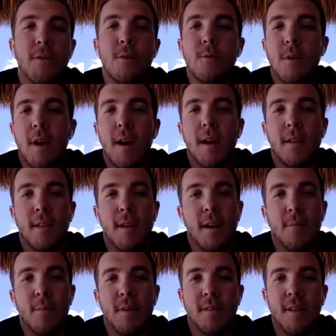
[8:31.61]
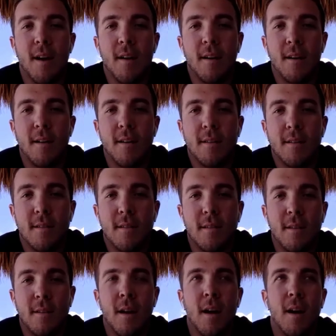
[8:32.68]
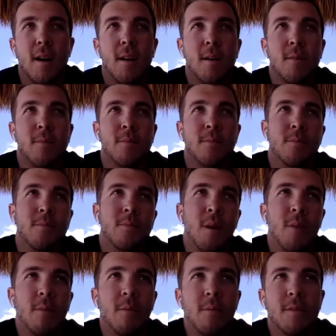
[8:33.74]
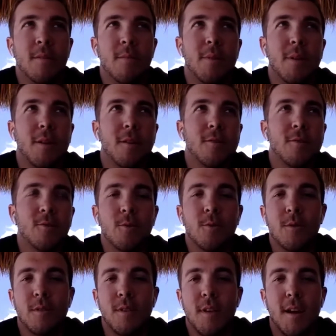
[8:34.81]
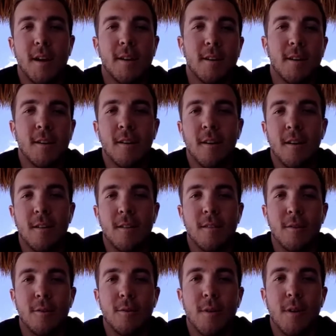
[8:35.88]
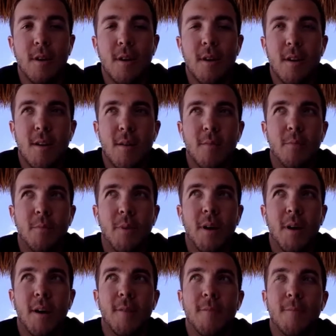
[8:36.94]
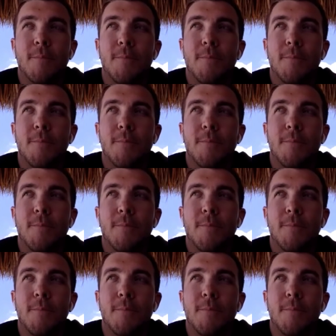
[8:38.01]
few, that I missed out on. Probably some bigger schools that I could have gone to. But